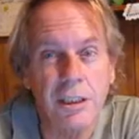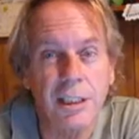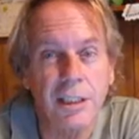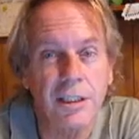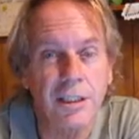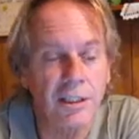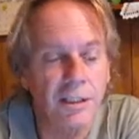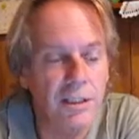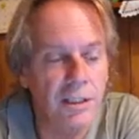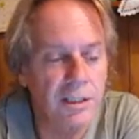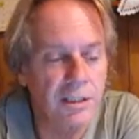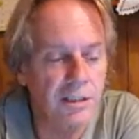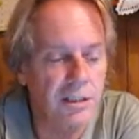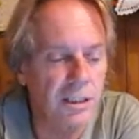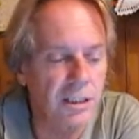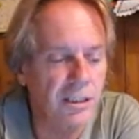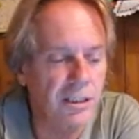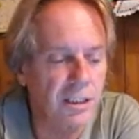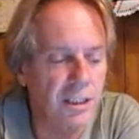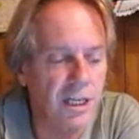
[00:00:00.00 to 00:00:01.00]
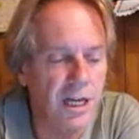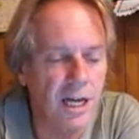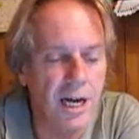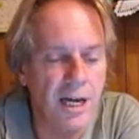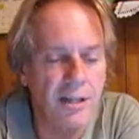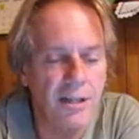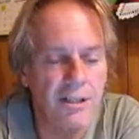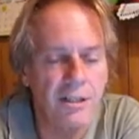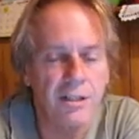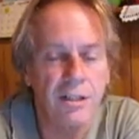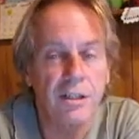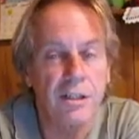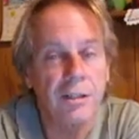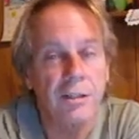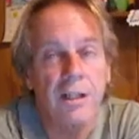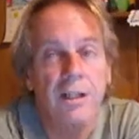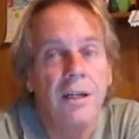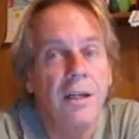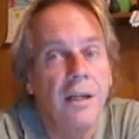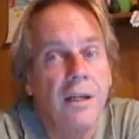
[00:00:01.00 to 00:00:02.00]
here and just deny that
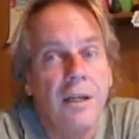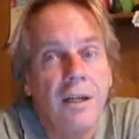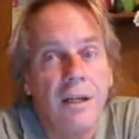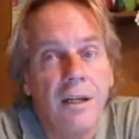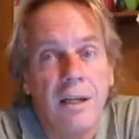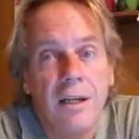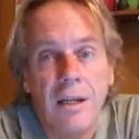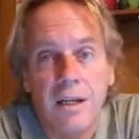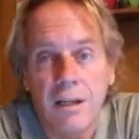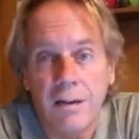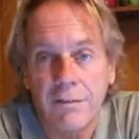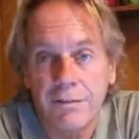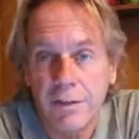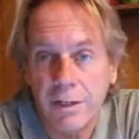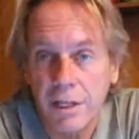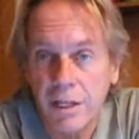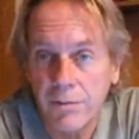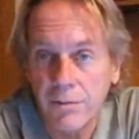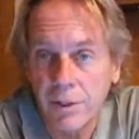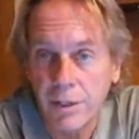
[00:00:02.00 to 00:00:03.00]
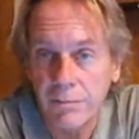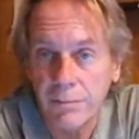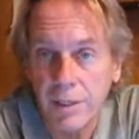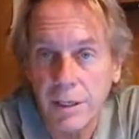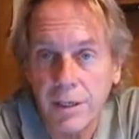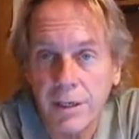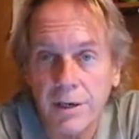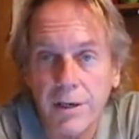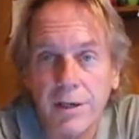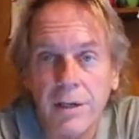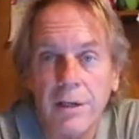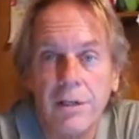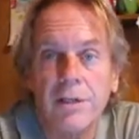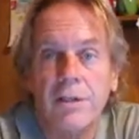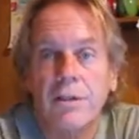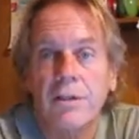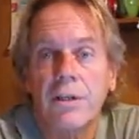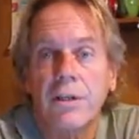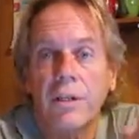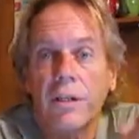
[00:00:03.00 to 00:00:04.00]
if you get rid of malaria,
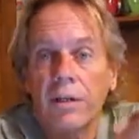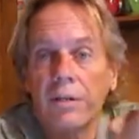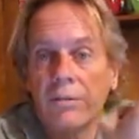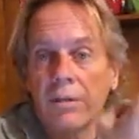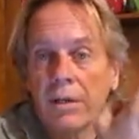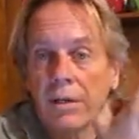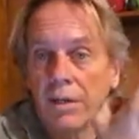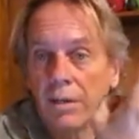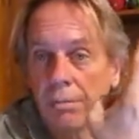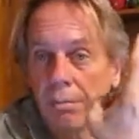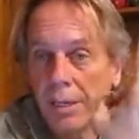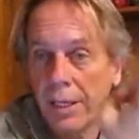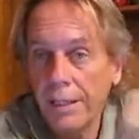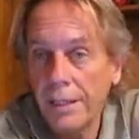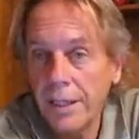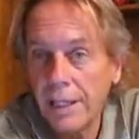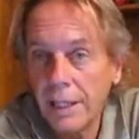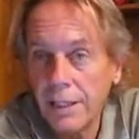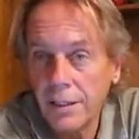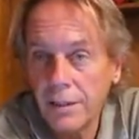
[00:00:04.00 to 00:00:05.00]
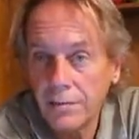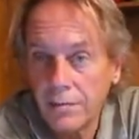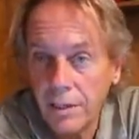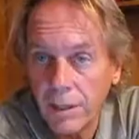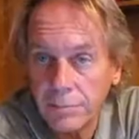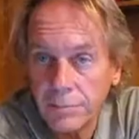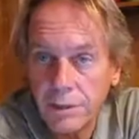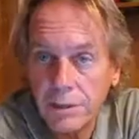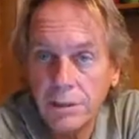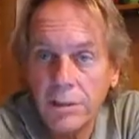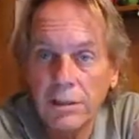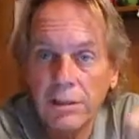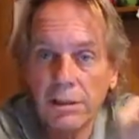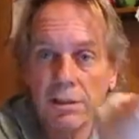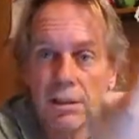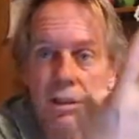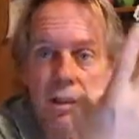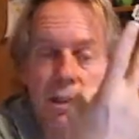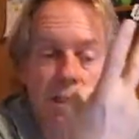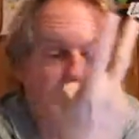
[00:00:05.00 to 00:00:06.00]
you're going to get rid of the BedNet corruption, you're
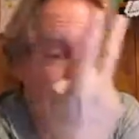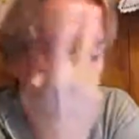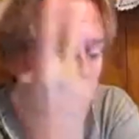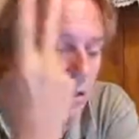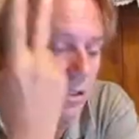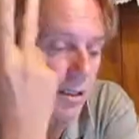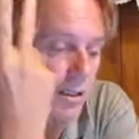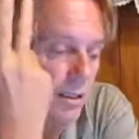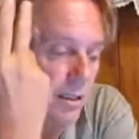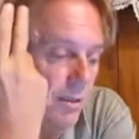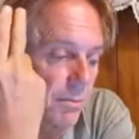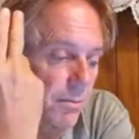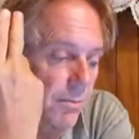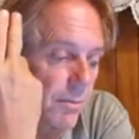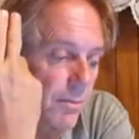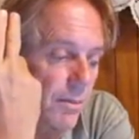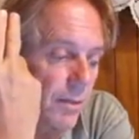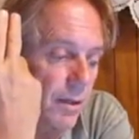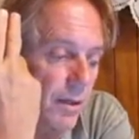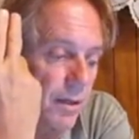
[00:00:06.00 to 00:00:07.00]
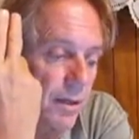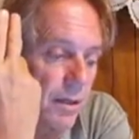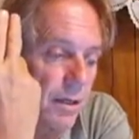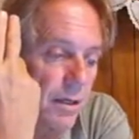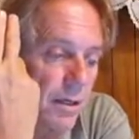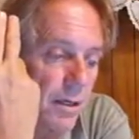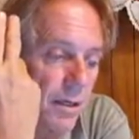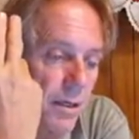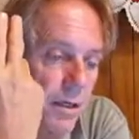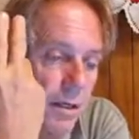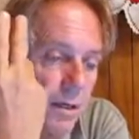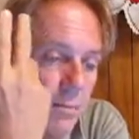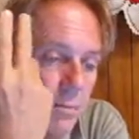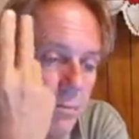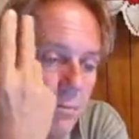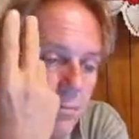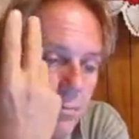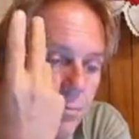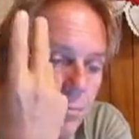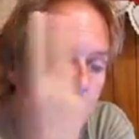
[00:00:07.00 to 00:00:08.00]
going to get rid of the
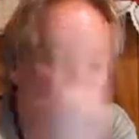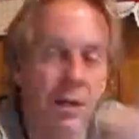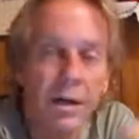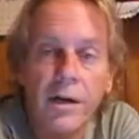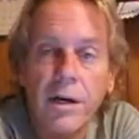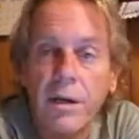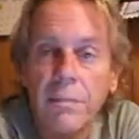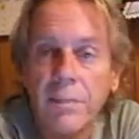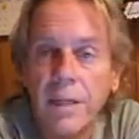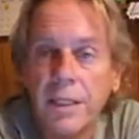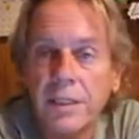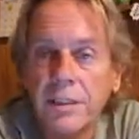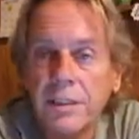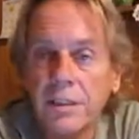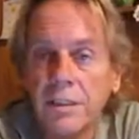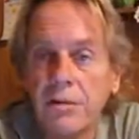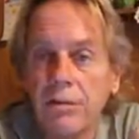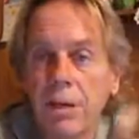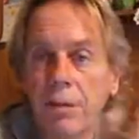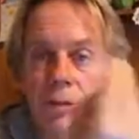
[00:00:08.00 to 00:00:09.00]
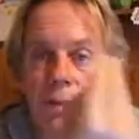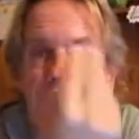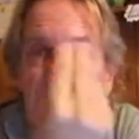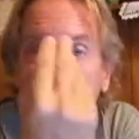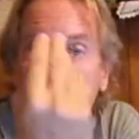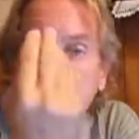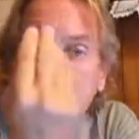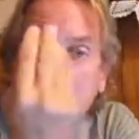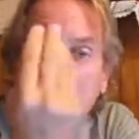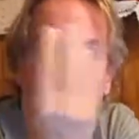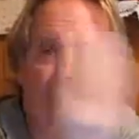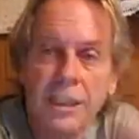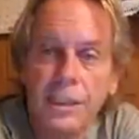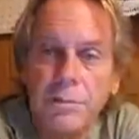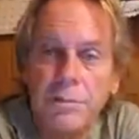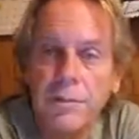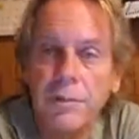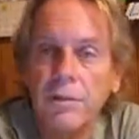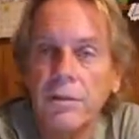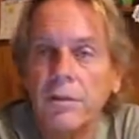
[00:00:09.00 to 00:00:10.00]
malaria medicine corruption, the
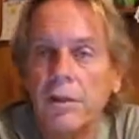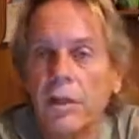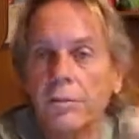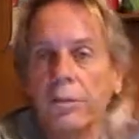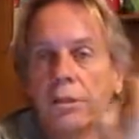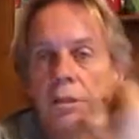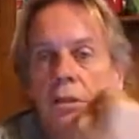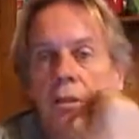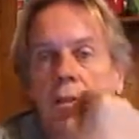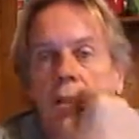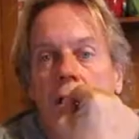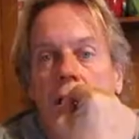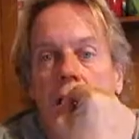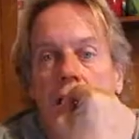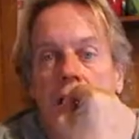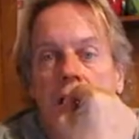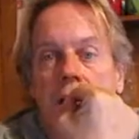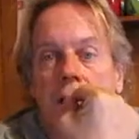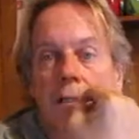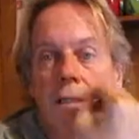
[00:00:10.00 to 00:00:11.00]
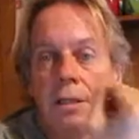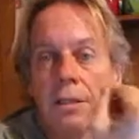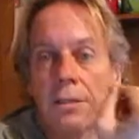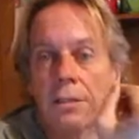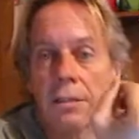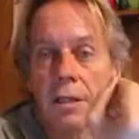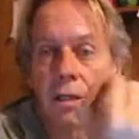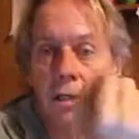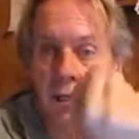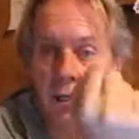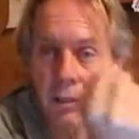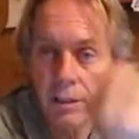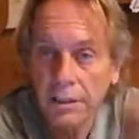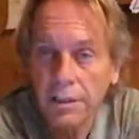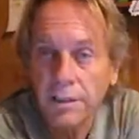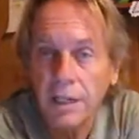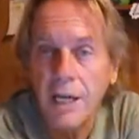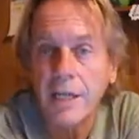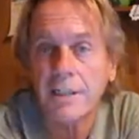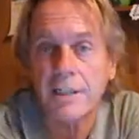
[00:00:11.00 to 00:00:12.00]
hospital corruption, and all these things.
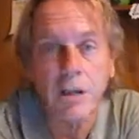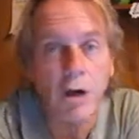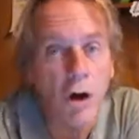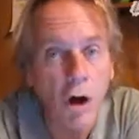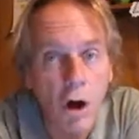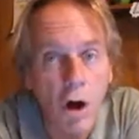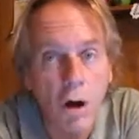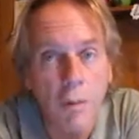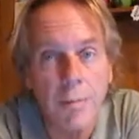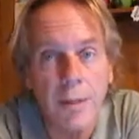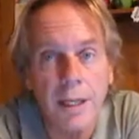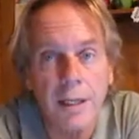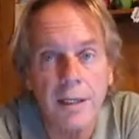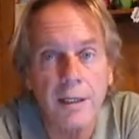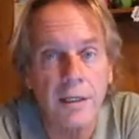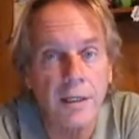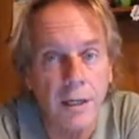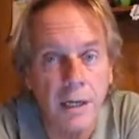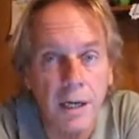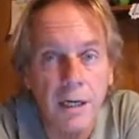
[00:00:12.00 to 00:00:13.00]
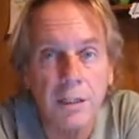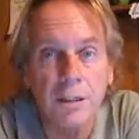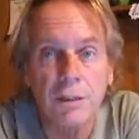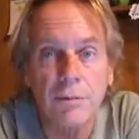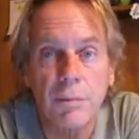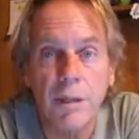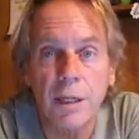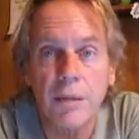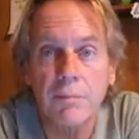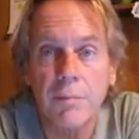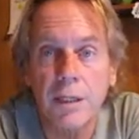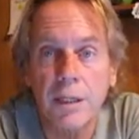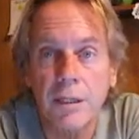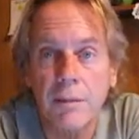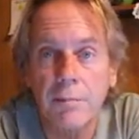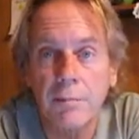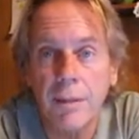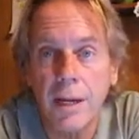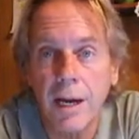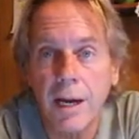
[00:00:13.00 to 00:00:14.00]
These guys all make a large amount of money
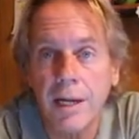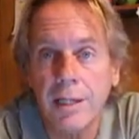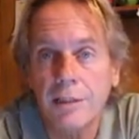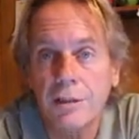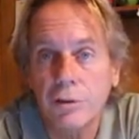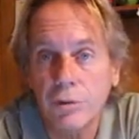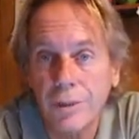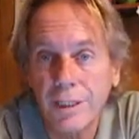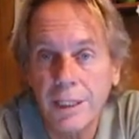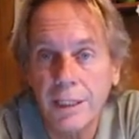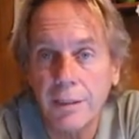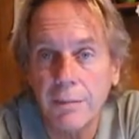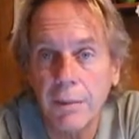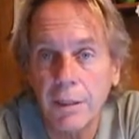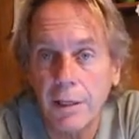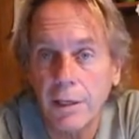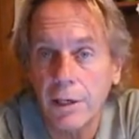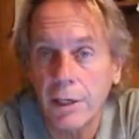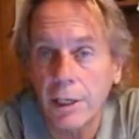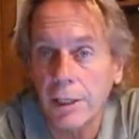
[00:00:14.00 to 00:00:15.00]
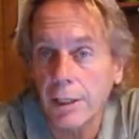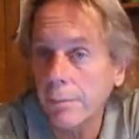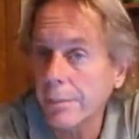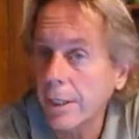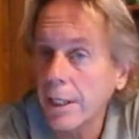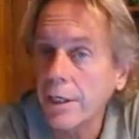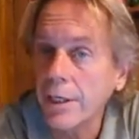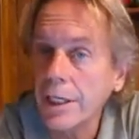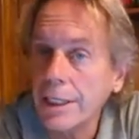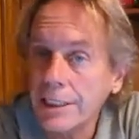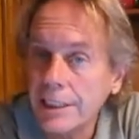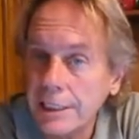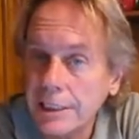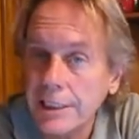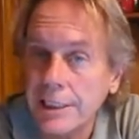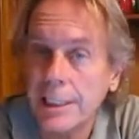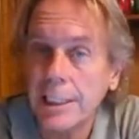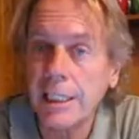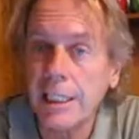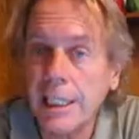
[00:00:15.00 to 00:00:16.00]
by treating malaria. And malaria
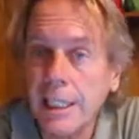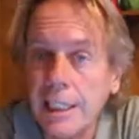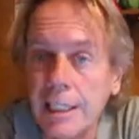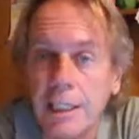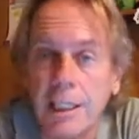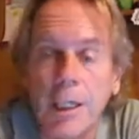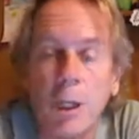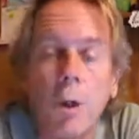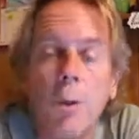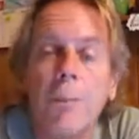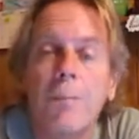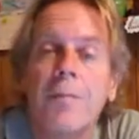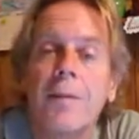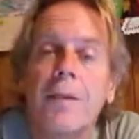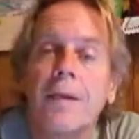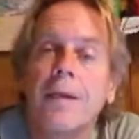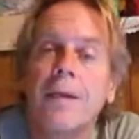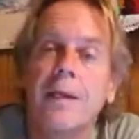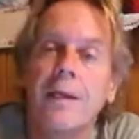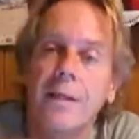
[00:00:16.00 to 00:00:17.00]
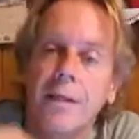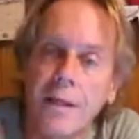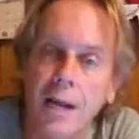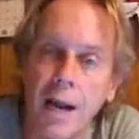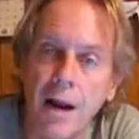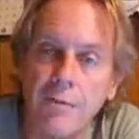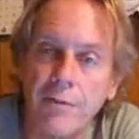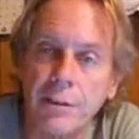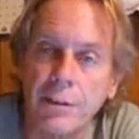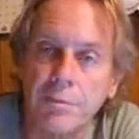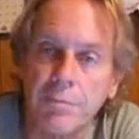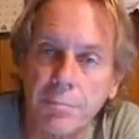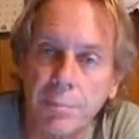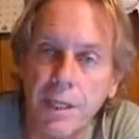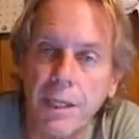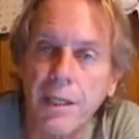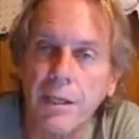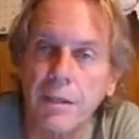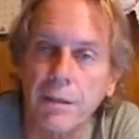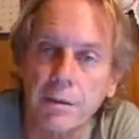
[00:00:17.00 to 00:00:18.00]
doesn't kill the average
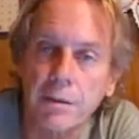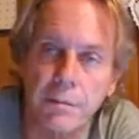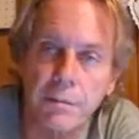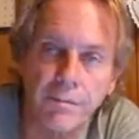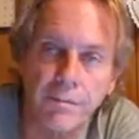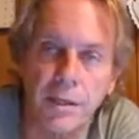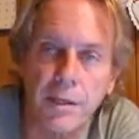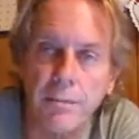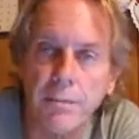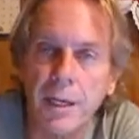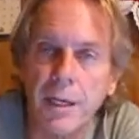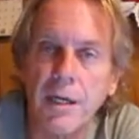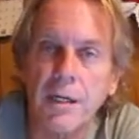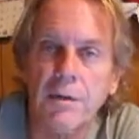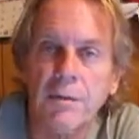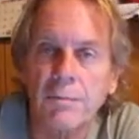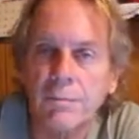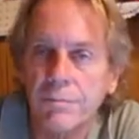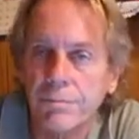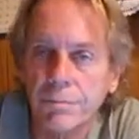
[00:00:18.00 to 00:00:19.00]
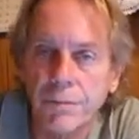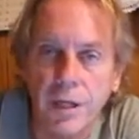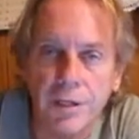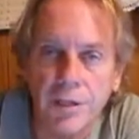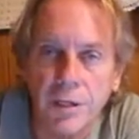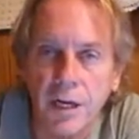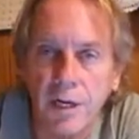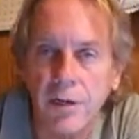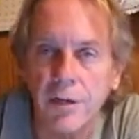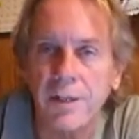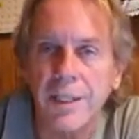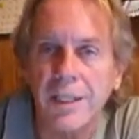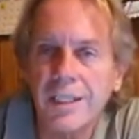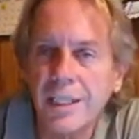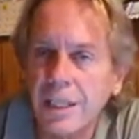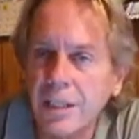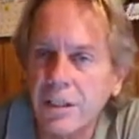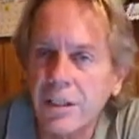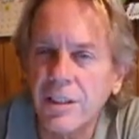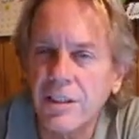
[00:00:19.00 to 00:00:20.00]
male, female, adult. It
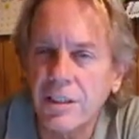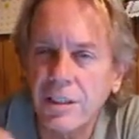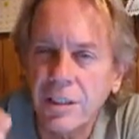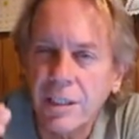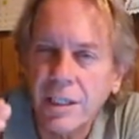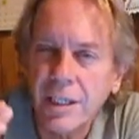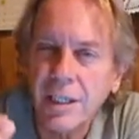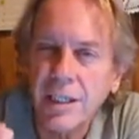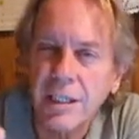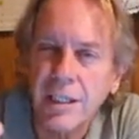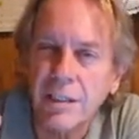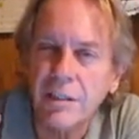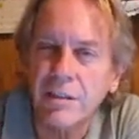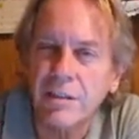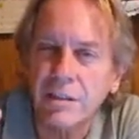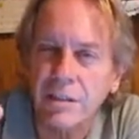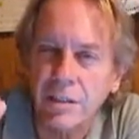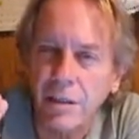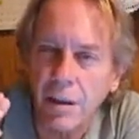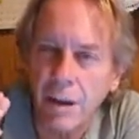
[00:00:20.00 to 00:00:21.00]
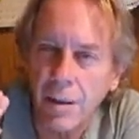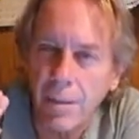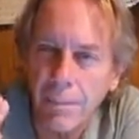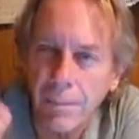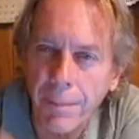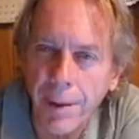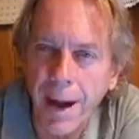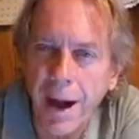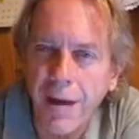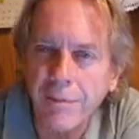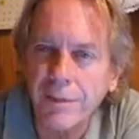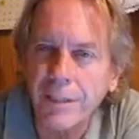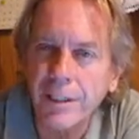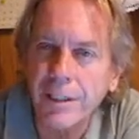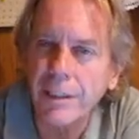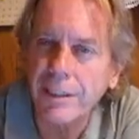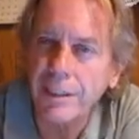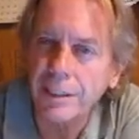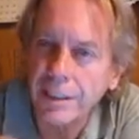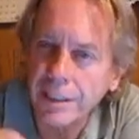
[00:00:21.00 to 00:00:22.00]
kills a
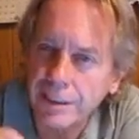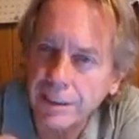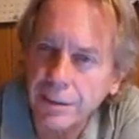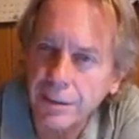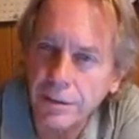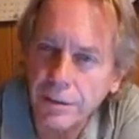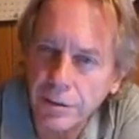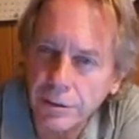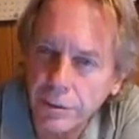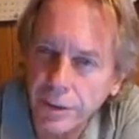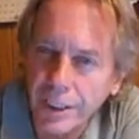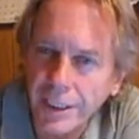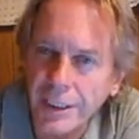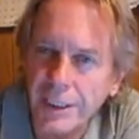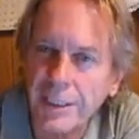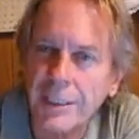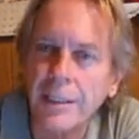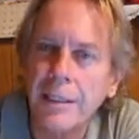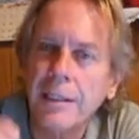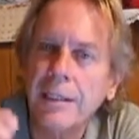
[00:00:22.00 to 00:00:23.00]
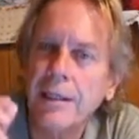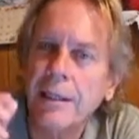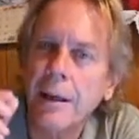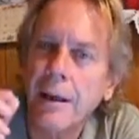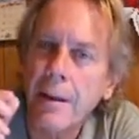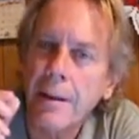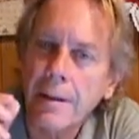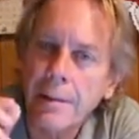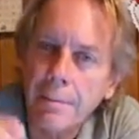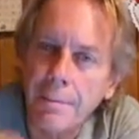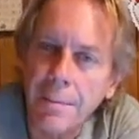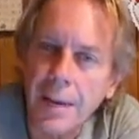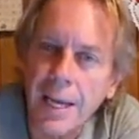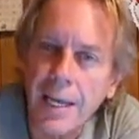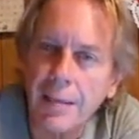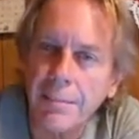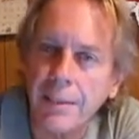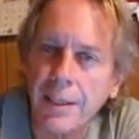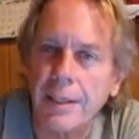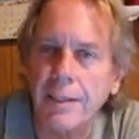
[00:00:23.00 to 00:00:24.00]
poverty-stricken
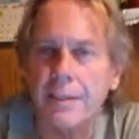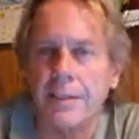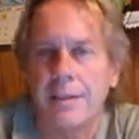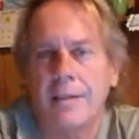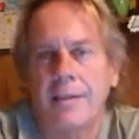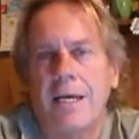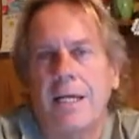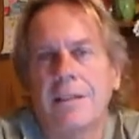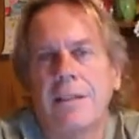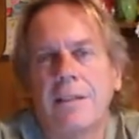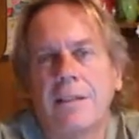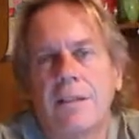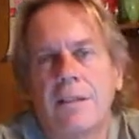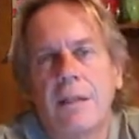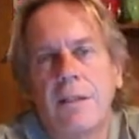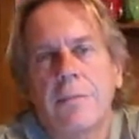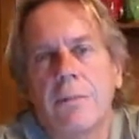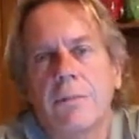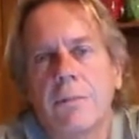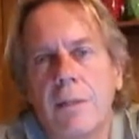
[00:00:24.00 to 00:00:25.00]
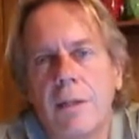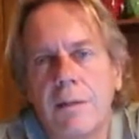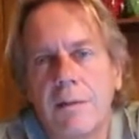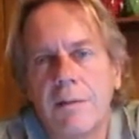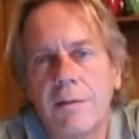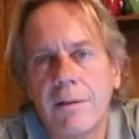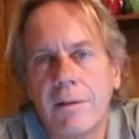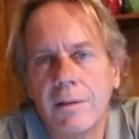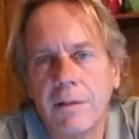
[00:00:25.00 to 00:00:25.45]
baby. That's the number one,